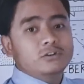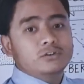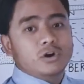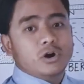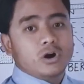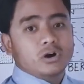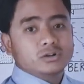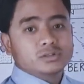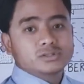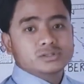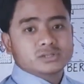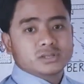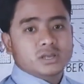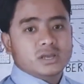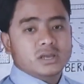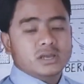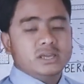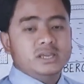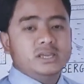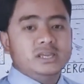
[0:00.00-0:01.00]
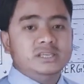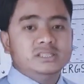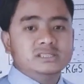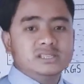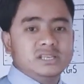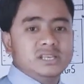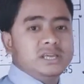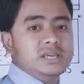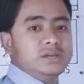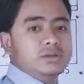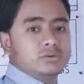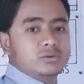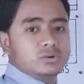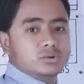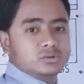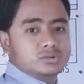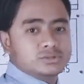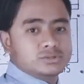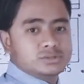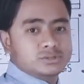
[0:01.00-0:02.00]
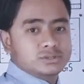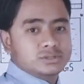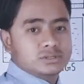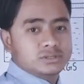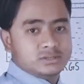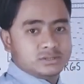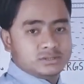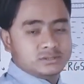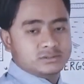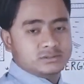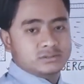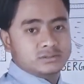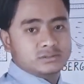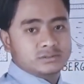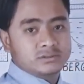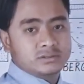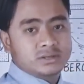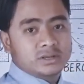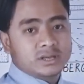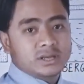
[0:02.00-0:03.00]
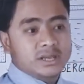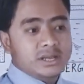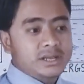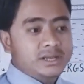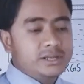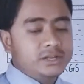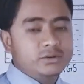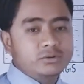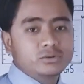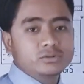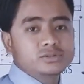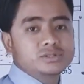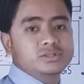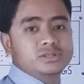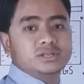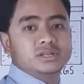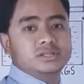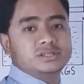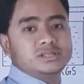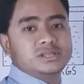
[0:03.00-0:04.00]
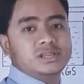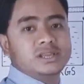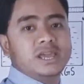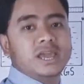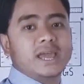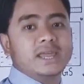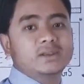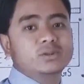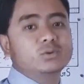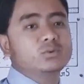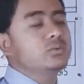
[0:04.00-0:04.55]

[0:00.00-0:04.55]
rocks easily erodes. It erodes easily and